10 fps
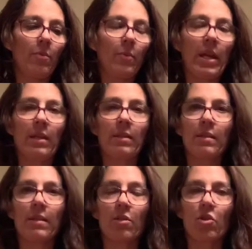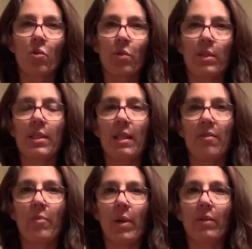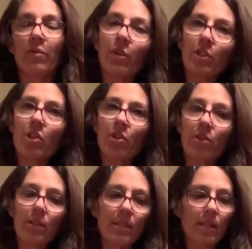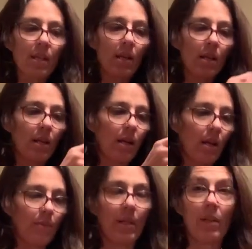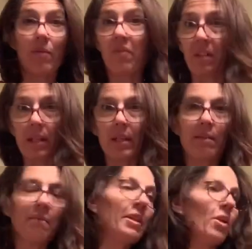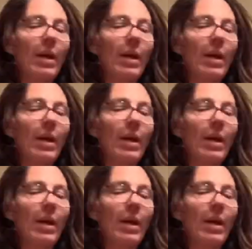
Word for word: men's short sleeve button front shirts um, in funky, you know,